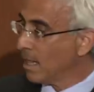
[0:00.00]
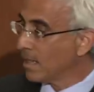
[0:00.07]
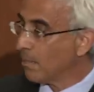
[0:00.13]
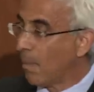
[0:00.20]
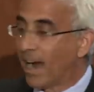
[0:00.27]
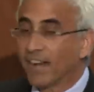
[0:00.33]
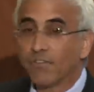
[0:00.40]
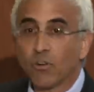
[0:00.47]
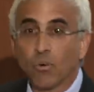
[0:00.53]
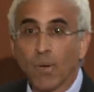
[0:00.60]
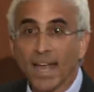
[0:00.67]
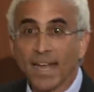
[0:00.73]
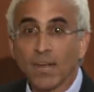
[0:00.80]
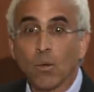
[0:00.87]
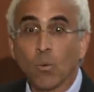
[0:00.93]
The Mindful
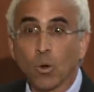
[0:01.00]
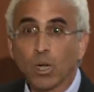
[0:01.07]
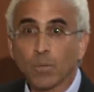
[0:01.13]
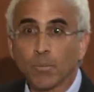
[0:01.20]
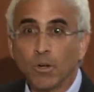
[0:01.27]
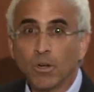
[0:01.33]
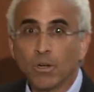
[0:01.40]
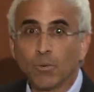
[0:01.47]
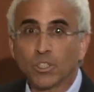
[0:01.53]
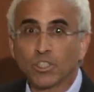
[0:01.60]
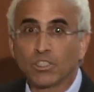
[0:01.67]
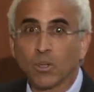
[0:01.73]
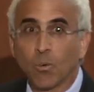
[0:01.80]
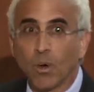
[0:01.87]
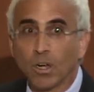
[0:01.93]
Way Workbook,
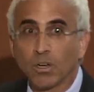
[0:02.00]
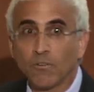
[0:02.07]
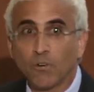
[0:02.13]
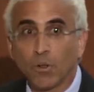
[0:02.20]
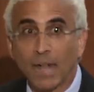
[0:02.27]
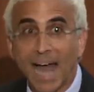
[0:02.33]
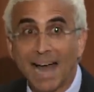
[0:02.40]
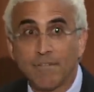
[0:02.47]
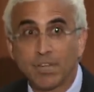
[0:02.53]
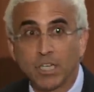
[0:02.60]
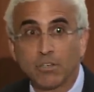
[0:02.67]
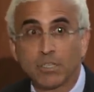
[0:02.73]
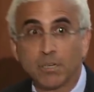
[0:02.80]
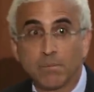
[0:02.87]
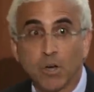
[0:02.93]
which is a wonderful
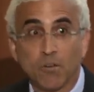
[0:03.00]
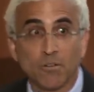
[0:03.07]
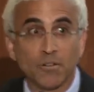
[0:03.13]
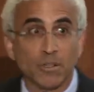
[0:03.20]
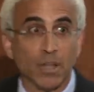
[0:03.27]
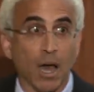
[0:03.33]
avenue to both